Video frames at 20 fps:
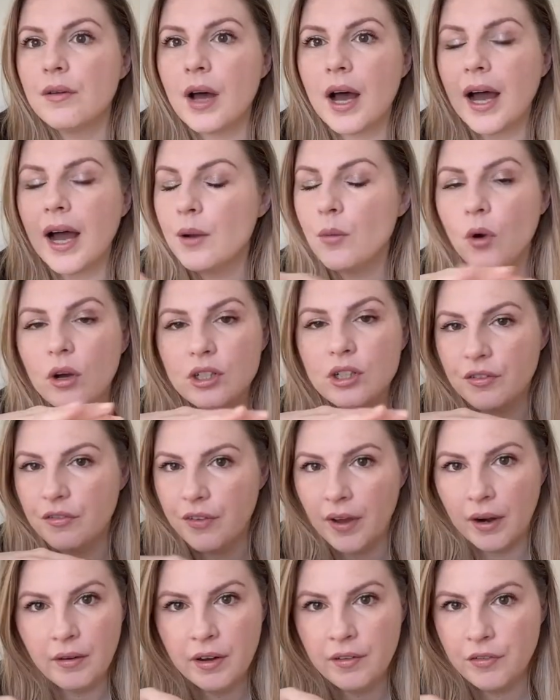I watch
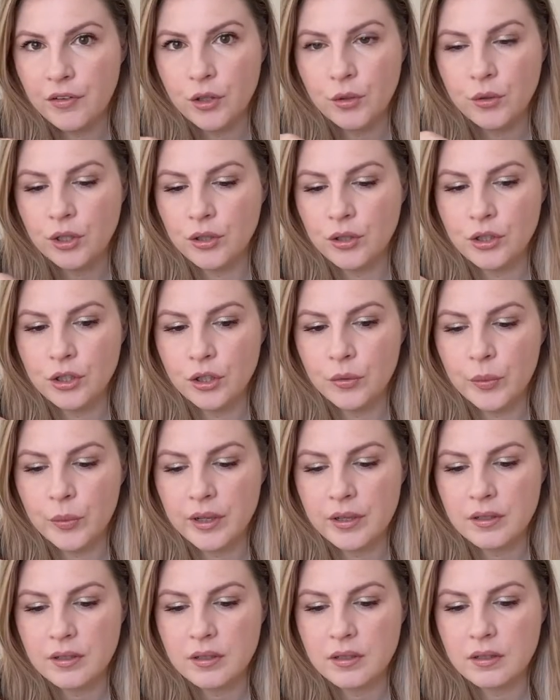very few
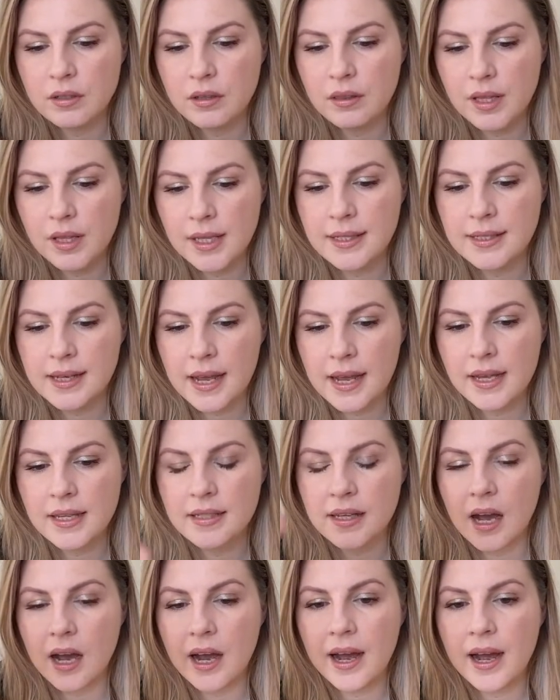YouTubers these
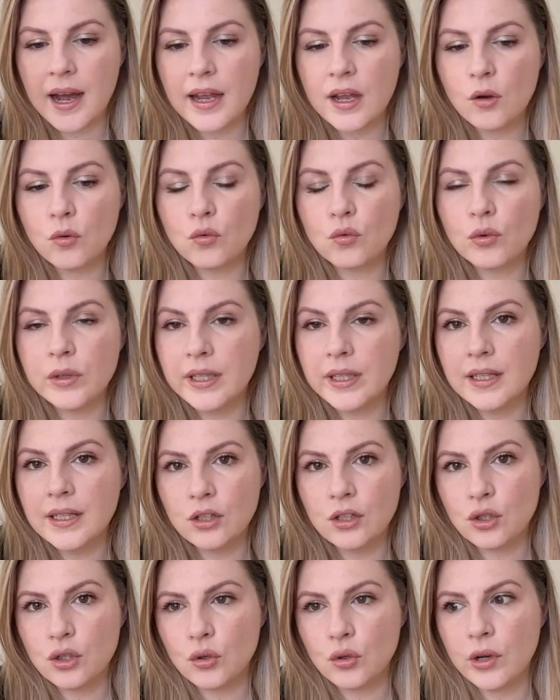days. I really
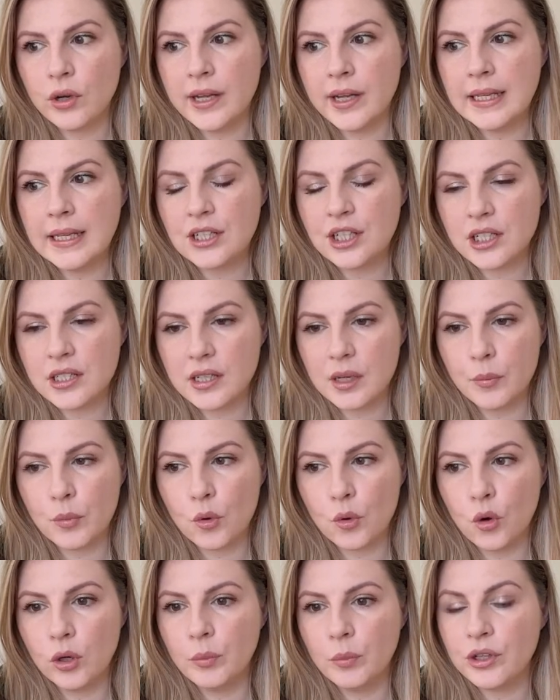enjoy Jessica
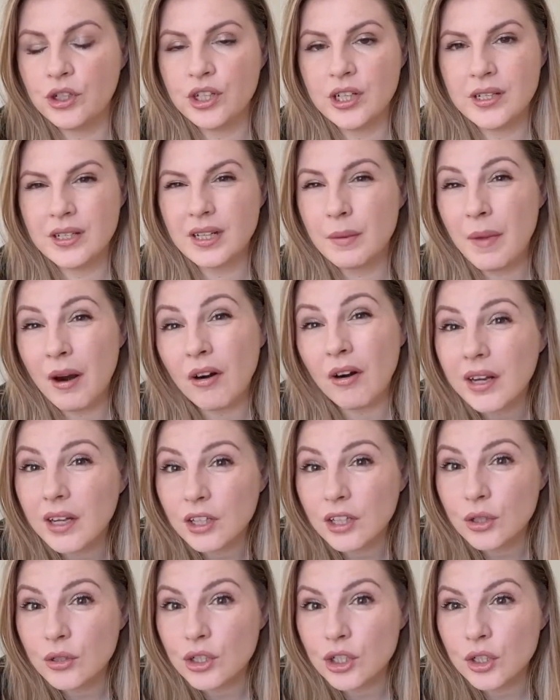Braun, but she's an
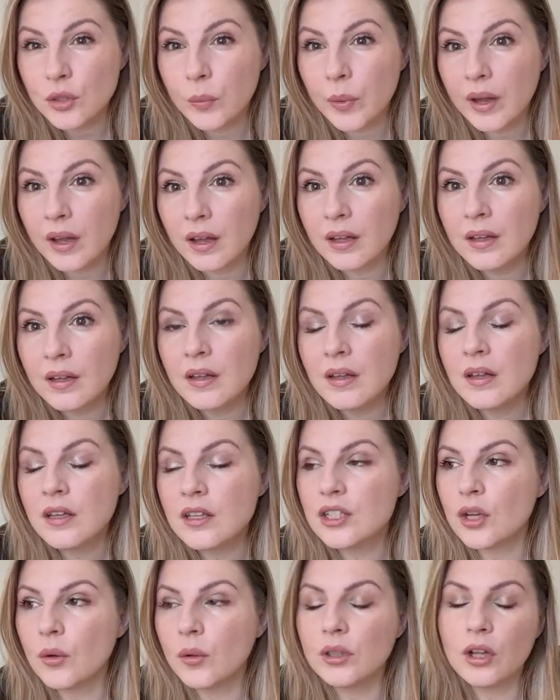American YouTuber.
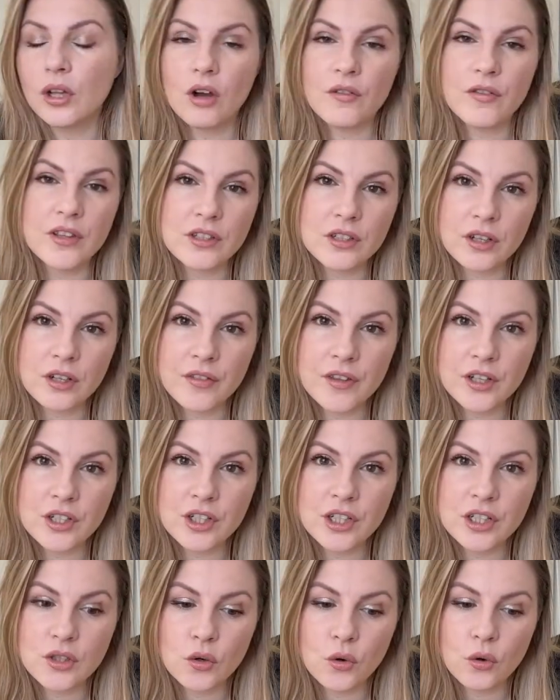So a lot of the stuff that
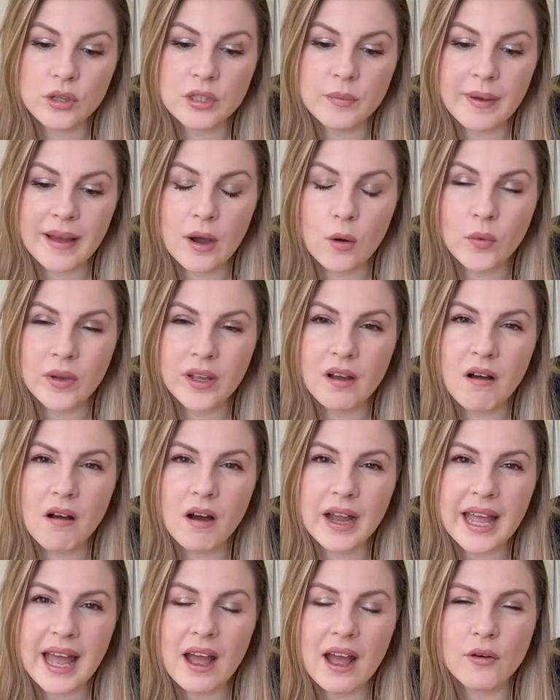she talks about, we
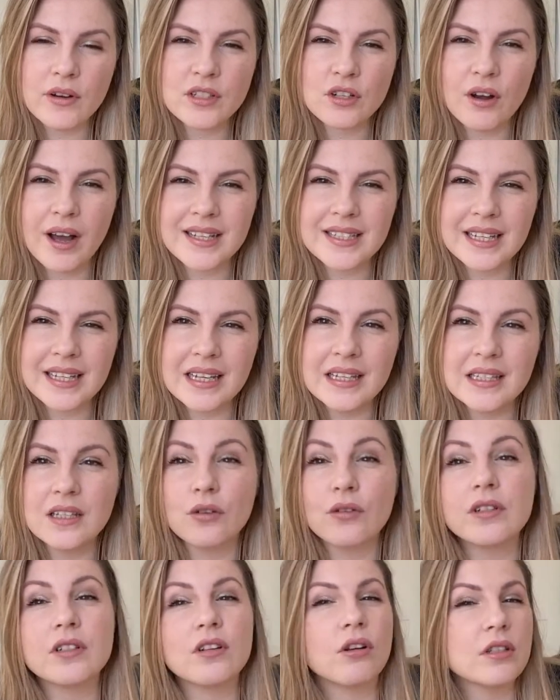can't get her. It's not as easy
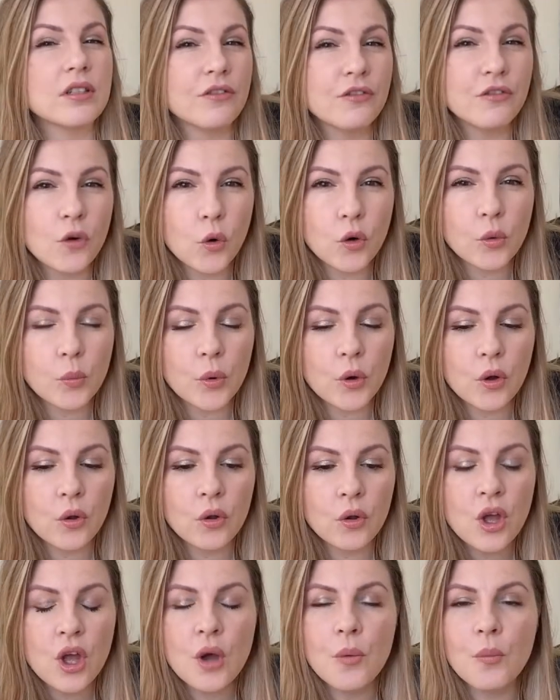or it's not as
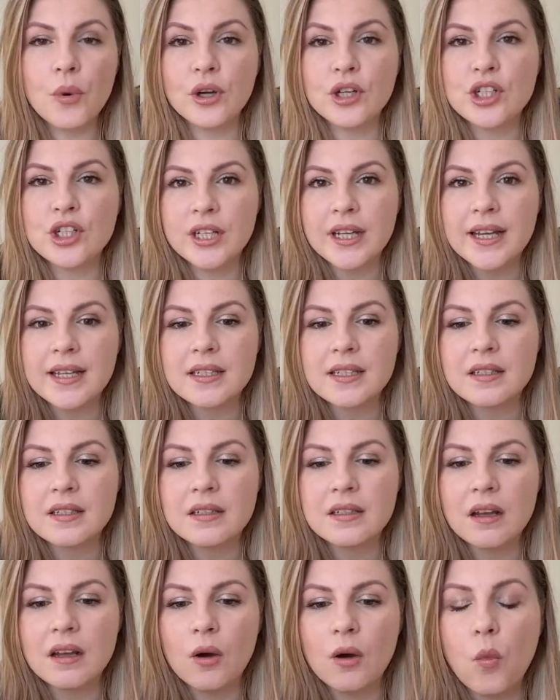affordable, but she
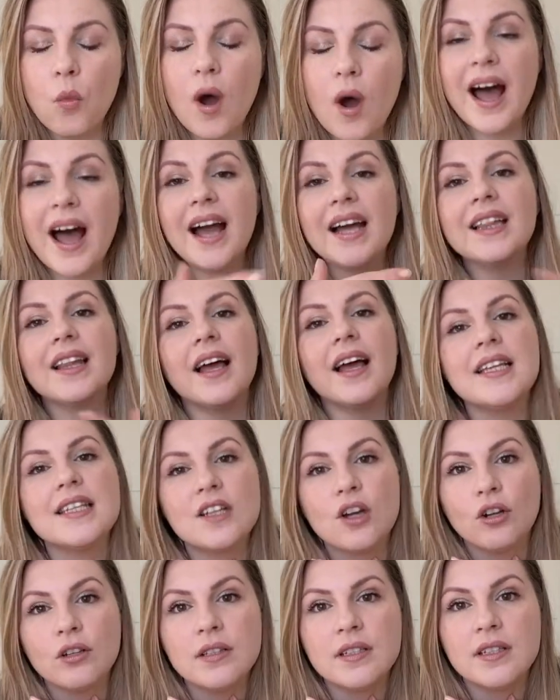is what I like
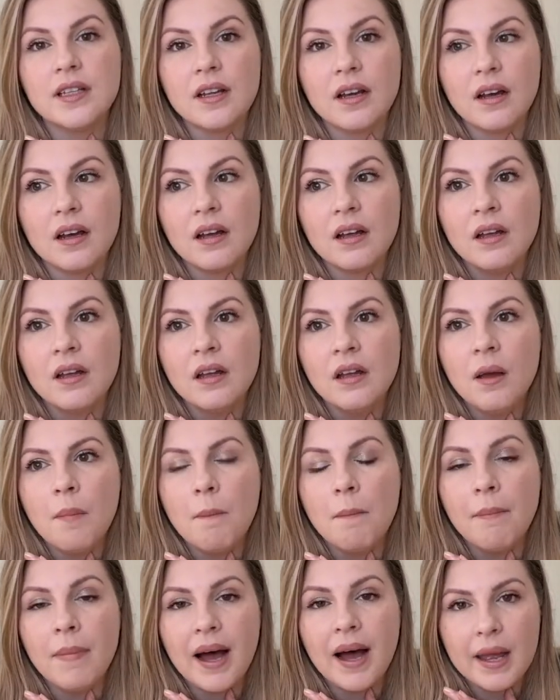to consider
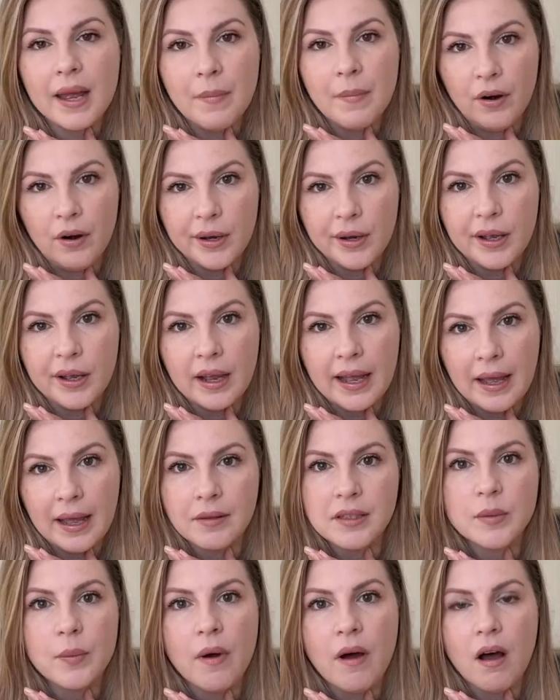my American
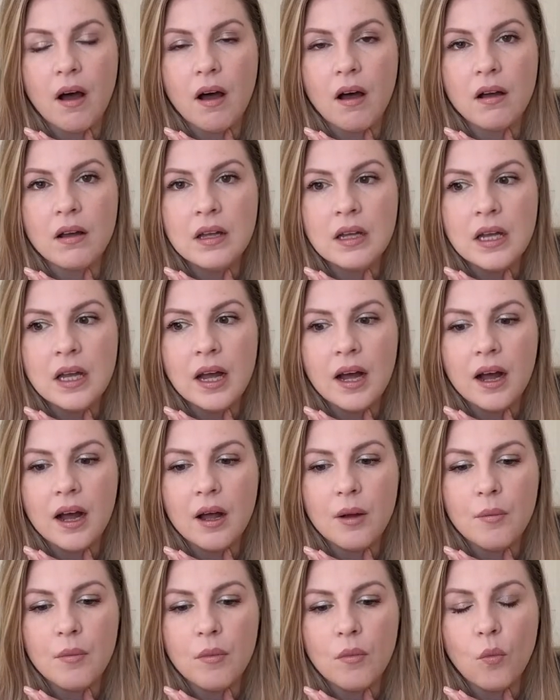counterpart
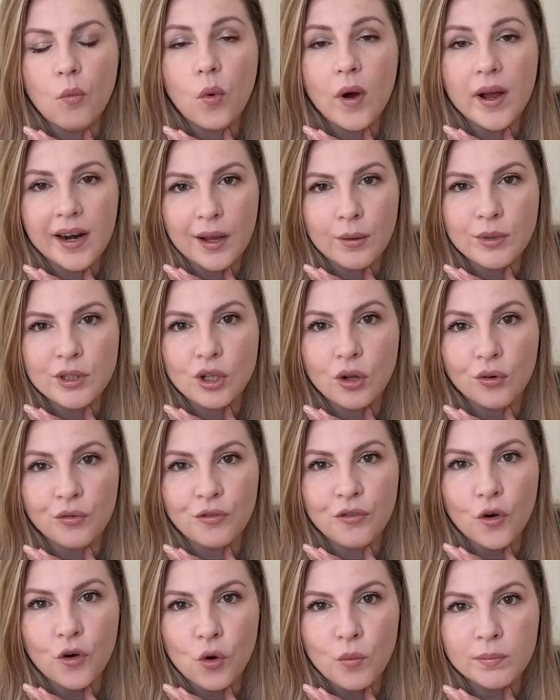um, when I was on
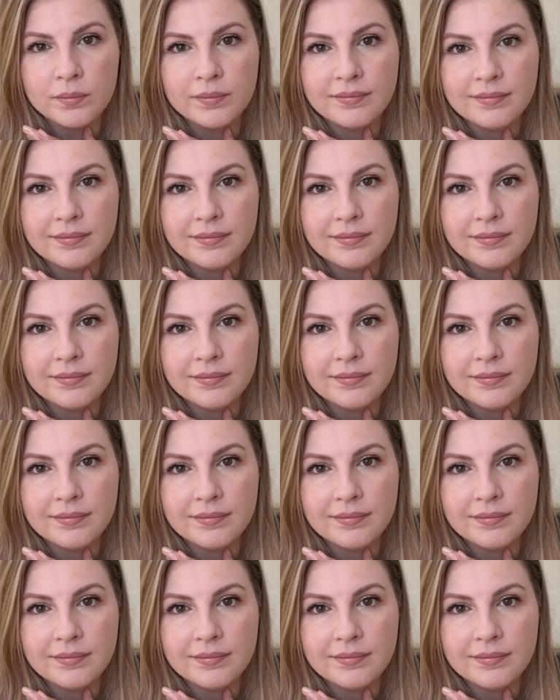form.